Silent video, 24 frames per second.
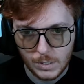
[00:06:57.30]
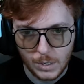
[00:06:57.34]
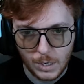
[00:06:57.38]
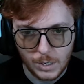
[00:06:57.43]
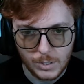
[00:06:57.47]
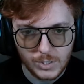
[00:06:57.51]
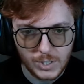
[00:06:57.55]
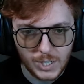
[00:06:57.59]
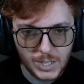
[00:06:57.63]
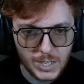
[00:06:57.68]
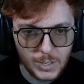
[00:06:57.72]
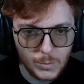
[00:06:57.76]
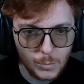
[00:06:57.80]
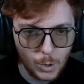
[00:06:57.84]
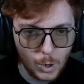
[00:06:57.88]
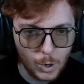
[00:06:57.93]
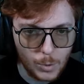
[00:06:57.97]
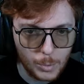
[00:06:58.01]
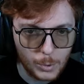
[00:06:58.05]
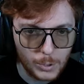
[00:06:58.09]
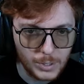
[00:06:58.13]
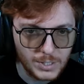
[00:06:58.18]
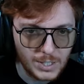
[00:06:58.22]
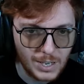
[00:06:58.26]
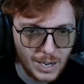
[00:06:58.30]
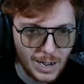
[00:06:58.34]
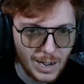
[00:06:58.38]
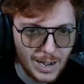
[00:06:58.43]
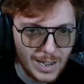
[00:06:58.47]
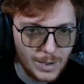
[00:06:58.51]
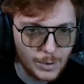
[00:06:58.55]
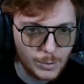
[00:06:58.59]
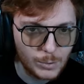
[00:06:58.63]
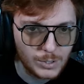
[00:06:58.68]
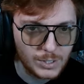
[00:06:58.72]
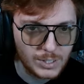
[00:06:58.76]
I'll tell you what, boys.
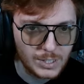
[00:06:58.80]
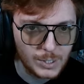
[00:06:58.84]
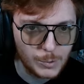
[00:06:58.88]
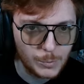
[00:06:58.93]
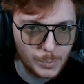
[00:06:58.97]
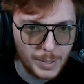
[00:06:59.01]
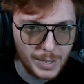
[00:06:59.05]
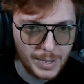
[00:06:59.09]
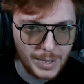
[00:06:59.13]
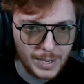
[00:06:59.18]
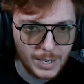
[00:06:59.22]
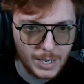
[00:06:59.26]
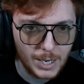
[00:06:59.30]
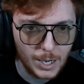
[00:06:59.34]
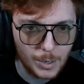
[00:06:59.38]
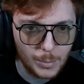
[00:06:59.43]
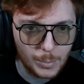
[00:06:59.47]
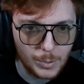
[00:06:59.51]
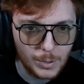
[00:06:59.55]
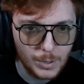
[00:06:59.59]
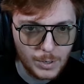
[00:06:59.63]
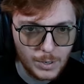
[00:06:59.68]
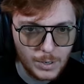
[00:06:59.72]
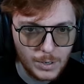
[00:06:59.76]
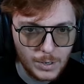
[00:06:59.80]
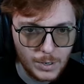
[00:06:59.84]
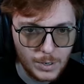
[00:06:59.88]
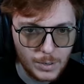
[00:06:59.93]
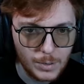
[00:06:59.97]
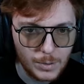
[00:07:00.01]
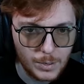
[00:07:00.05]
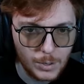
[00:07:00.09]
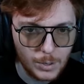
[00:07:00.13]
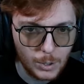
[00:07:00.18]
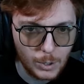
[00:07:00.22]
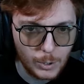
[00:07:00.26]
Klaus is picking up
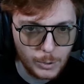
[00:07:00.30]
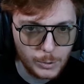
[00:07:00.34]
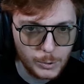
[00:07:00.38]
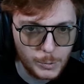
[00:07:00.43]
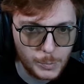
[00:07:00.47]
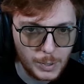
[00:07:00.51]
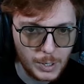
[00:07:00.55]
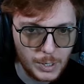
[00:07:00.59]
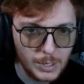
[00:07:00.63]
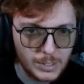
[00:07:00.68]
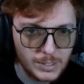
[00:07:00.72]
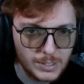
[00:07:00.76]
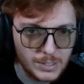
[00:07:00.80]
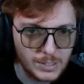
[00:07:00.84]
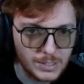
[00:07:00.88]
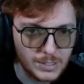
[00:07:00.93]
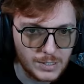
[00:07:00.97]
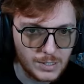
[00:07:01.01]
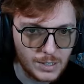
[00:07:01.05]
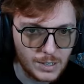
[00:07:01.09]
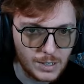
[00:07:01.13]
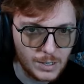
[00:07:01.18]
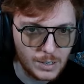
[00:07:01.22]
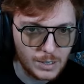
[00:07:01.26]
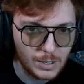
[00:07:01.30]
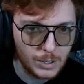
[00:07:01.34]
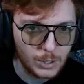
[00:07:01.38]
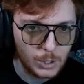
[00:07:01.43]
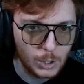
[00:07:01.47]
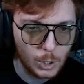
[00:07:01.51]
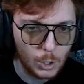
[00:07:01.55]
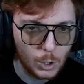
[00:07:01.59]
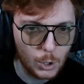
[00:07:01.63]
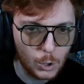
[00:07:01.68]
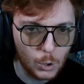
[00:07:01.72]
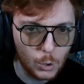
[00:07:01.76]
loose passes
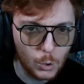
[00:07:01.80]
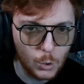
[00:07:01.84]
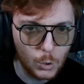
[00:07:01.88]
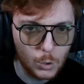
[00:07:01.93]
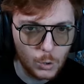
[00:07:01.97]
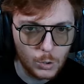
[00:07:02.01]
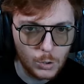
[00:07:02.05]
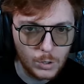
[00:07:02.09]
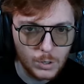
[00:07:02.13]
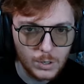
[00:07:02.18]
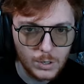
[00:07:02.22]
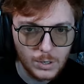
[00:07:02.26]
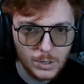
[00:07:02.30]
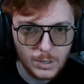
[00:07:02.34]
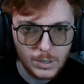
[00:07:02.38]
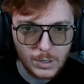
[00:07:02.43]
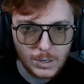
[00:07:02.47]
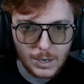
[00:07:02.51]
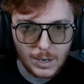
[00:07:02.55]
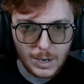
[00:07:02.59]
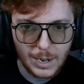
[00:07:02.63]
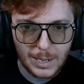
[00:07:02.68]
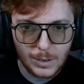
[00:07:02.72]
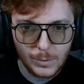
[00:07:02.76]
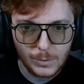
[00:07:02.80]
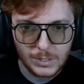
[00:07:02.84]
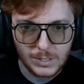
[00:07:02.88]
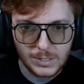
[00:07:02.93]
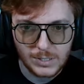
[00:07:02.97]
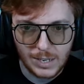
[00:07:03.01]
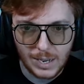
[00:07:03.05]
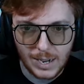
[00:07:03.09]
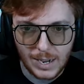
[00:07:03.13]
galore Klaus is